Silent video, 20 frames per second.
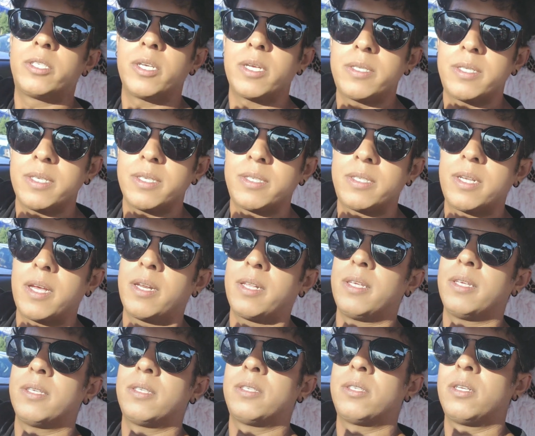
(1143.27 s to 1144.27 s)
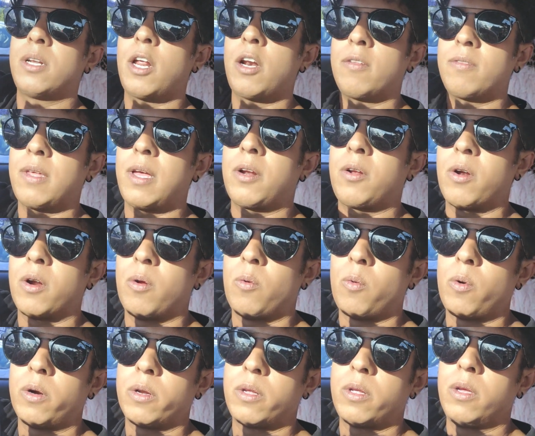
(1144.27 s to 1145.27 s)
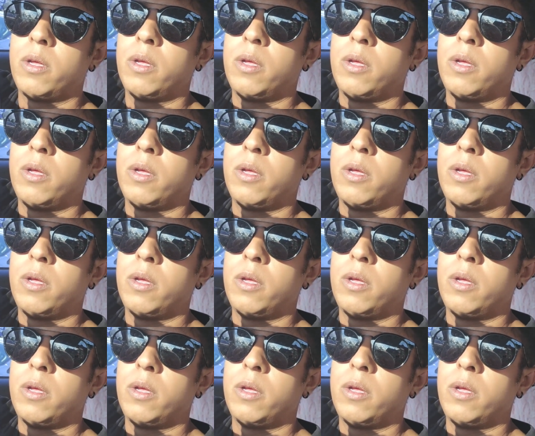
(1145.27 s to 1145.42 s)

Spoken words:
justice studies, none of that gonna work.